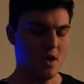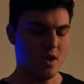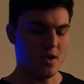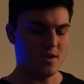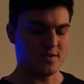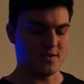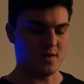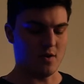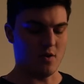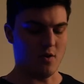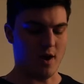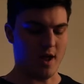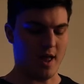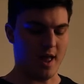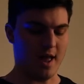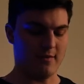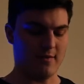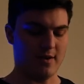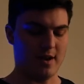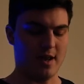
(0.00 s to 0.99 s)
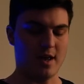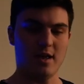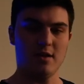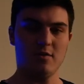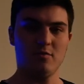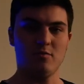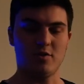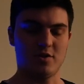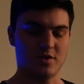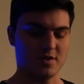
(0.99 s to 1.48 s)
So I have it
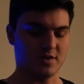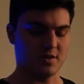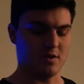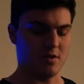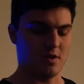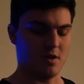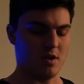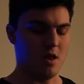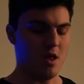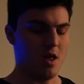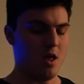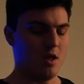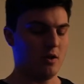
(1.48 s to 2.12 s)
on. We're just gonna